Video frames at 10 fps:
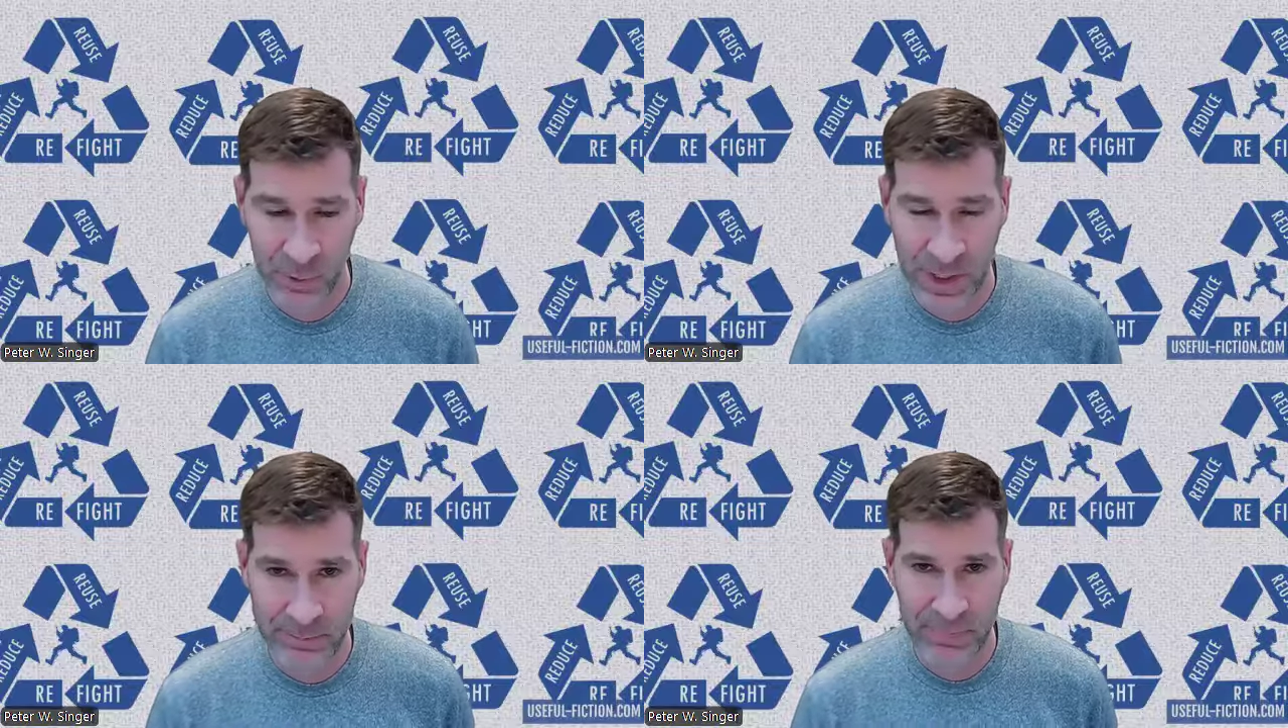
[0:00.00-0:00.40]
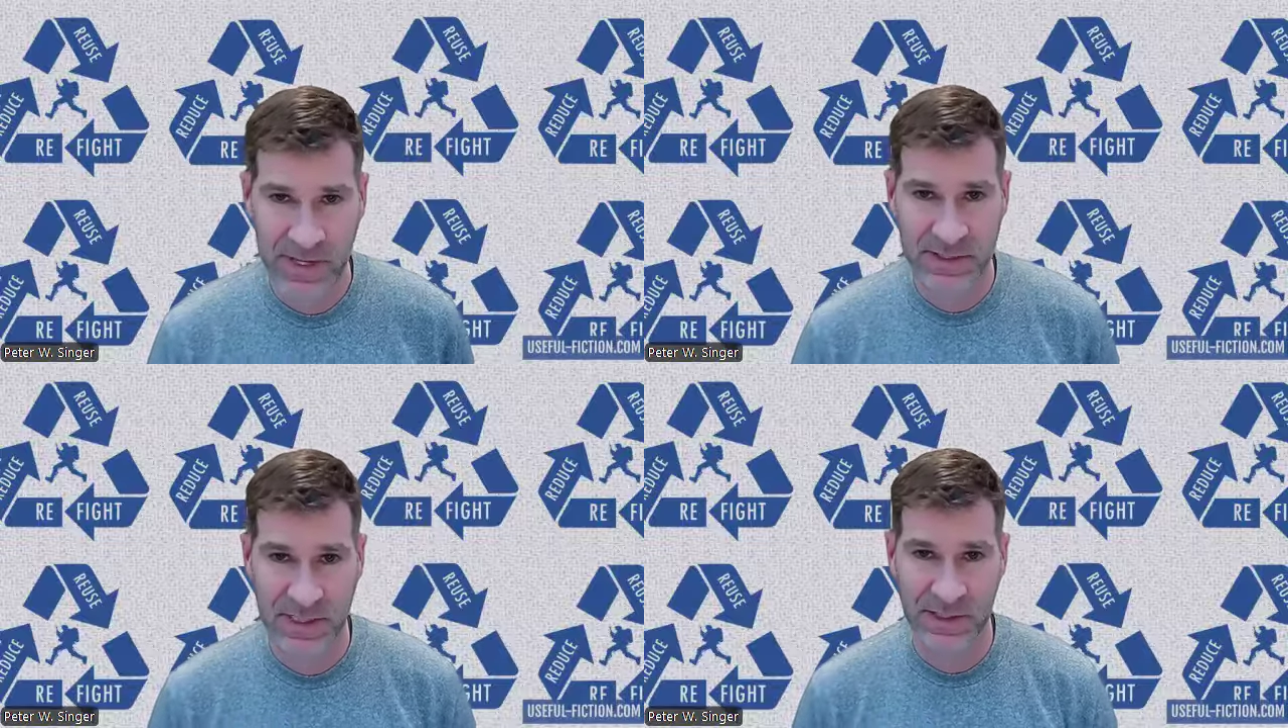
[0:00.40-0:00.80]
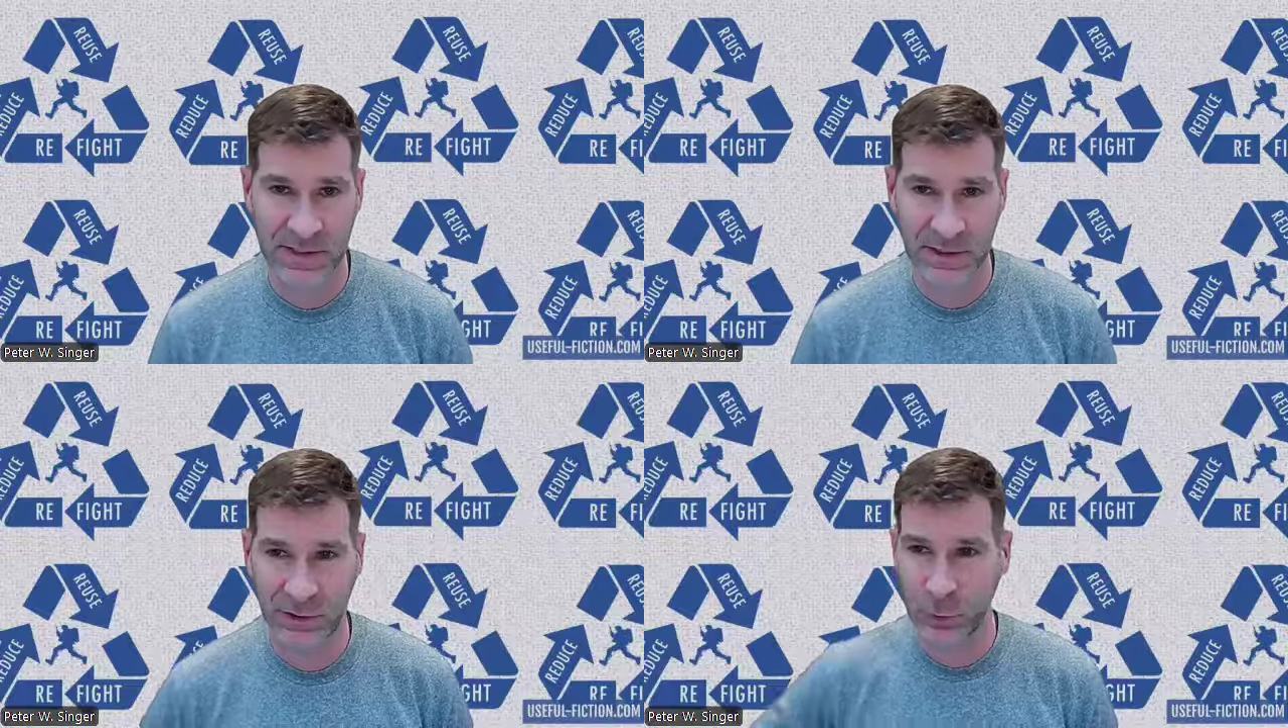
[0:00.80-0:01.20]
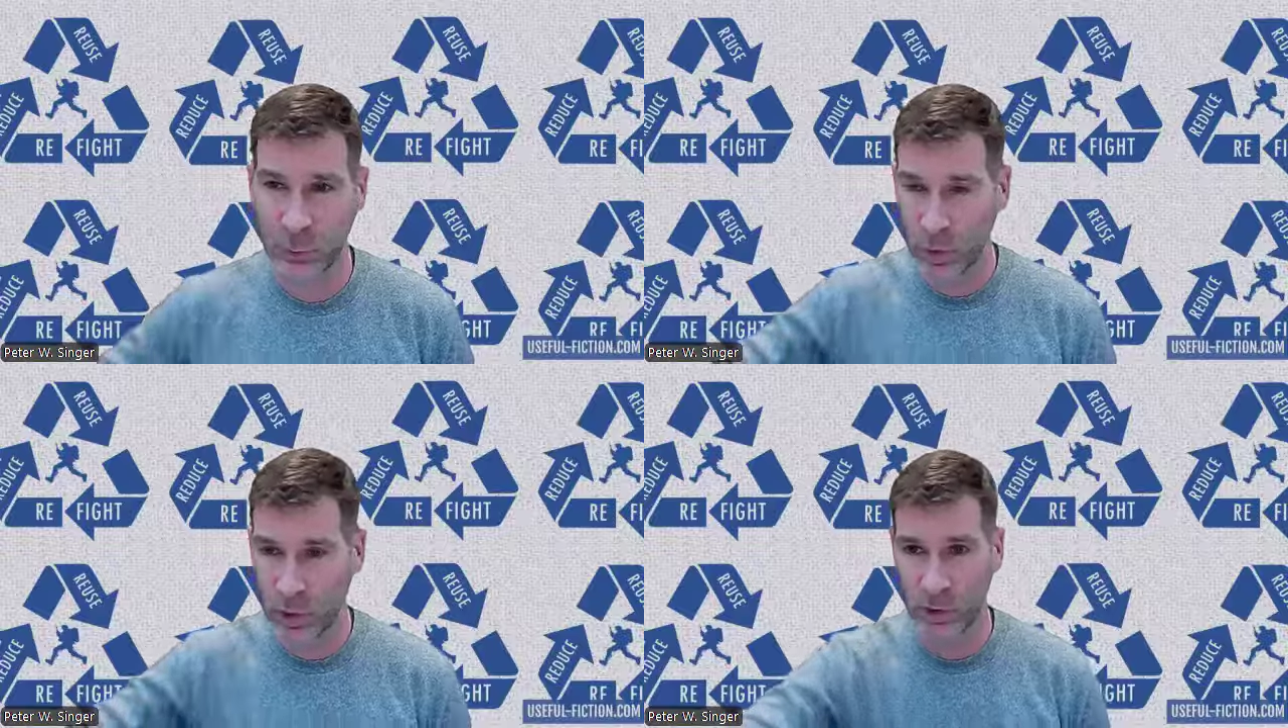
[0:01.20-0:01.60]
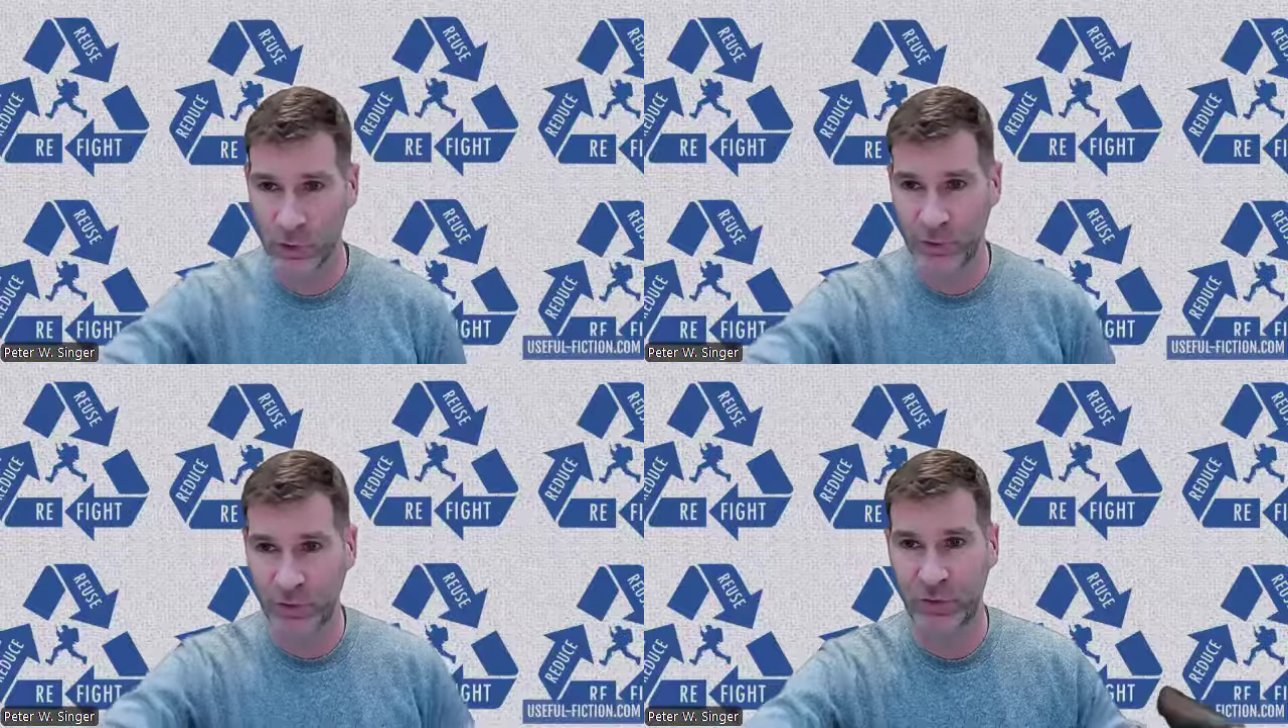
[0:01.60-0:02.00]
what he meant is the
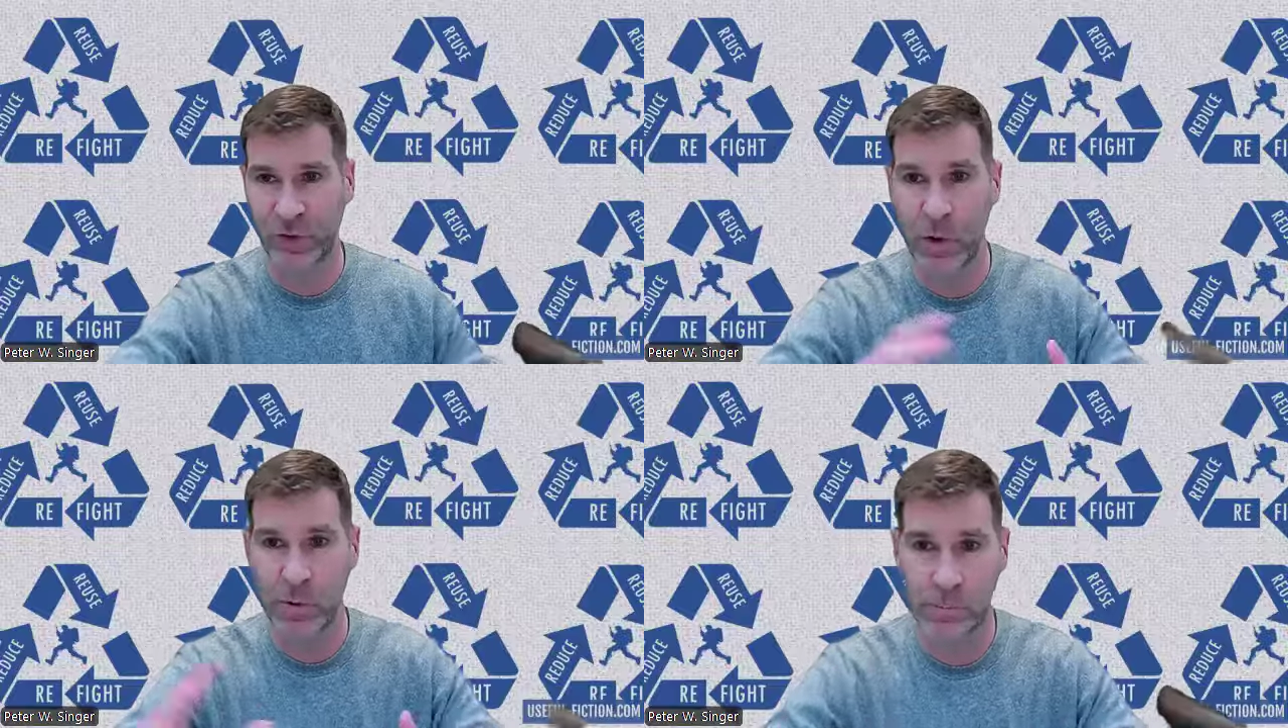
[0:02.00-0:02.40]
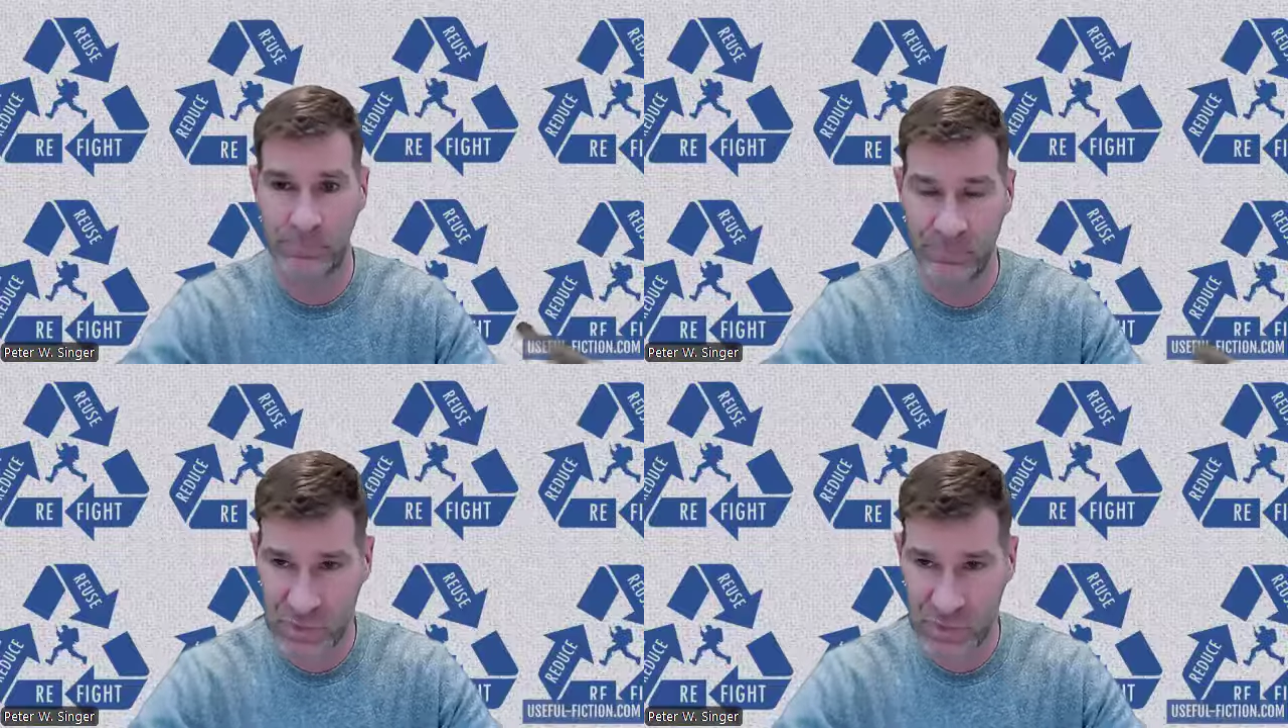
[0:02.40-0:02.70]
world so